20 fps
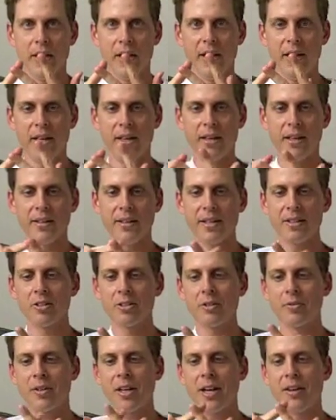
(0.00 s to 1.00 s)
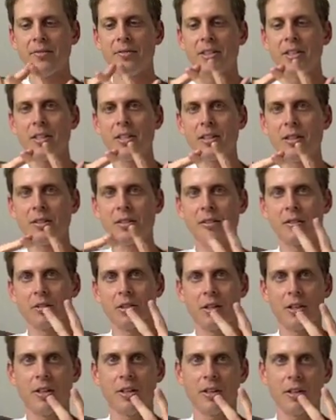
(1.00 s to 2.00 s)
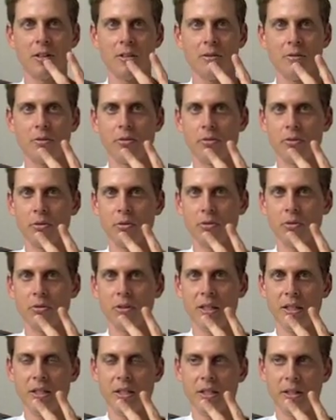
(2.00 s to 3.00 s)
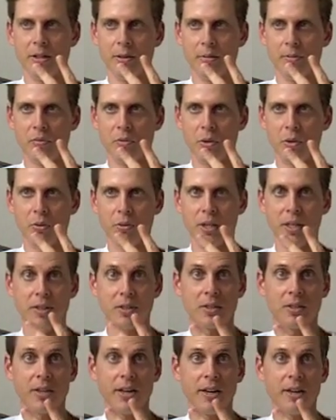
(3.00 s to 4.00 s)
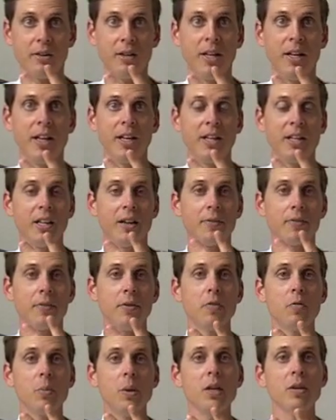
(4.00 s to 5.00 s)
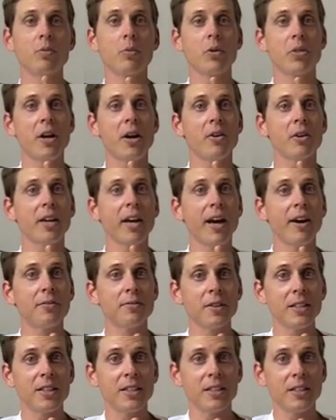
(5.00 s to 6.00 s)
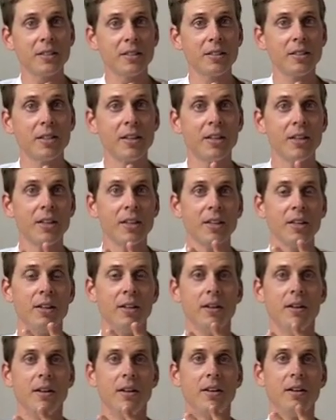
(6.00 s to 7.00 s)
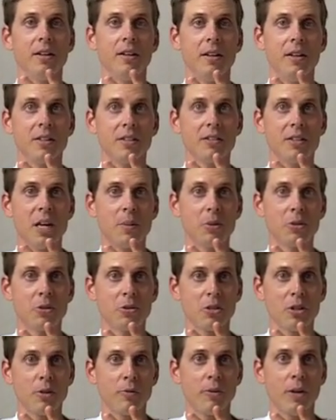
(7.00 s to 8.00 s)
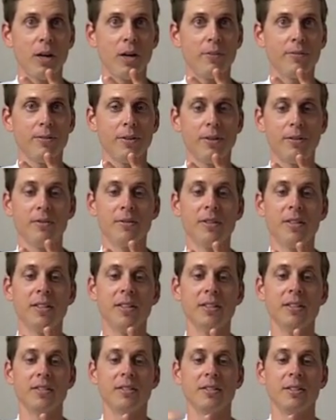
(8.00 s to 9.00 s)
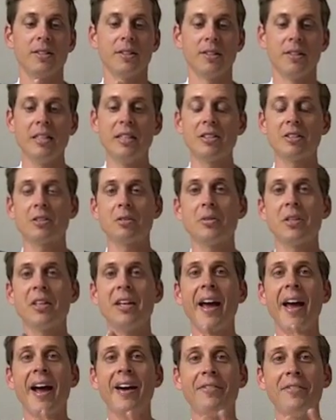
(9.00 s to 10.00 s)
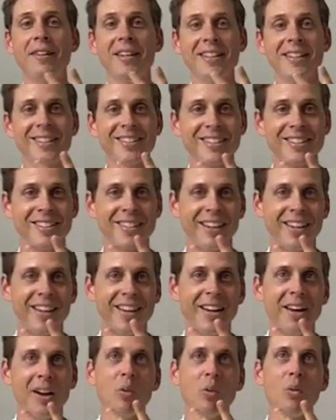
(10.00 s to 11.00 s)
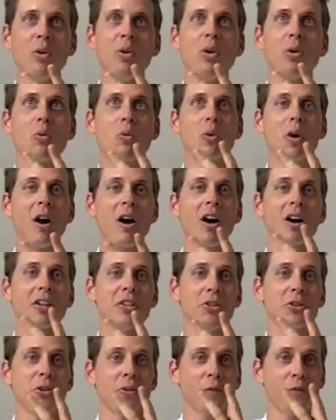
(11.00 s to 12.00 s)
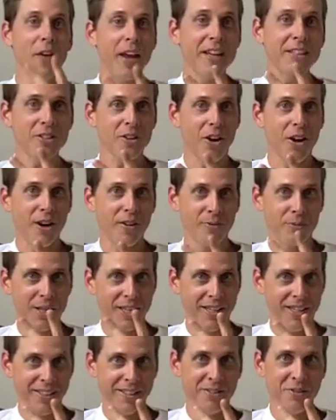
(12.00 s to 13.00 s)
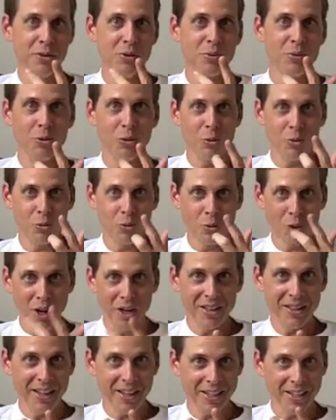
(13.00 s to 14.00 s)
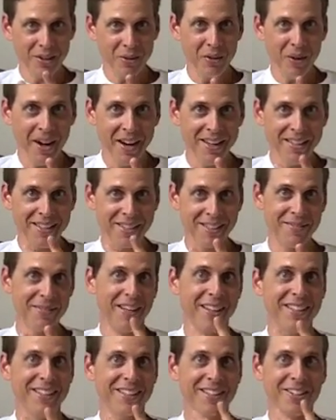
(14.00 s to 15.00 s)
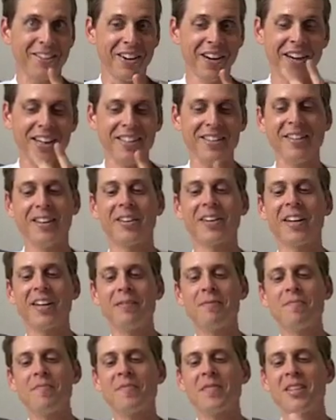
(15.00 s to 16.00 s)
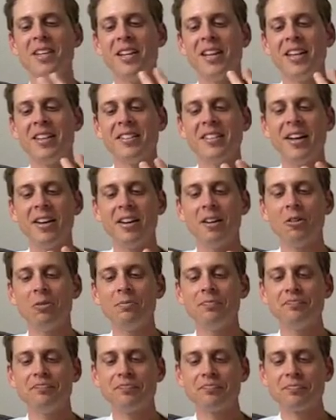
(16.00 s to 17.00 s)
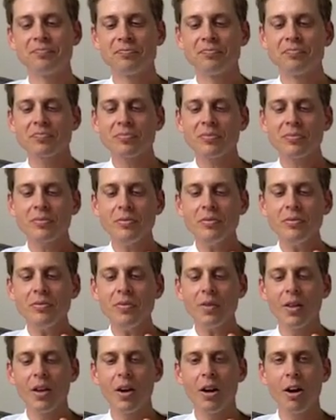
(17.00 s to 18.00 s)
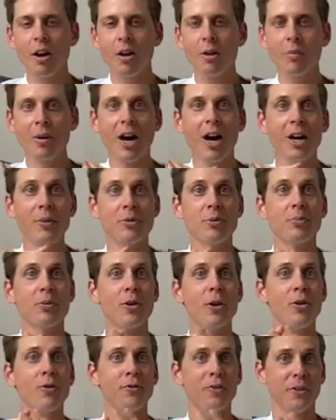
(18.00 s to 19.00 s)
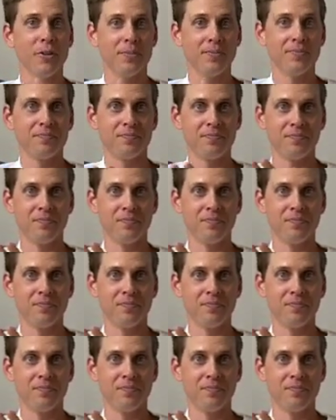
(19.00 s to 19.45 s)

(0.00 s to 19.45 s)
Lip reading: And that's enough caffeine to carry you through the race. Now, if you've been without caffeine and tapered yourself off of it, these 3 caffeines will rock your face off, man. You will run like crazy, man. It's great. Okay, now ibuprofin.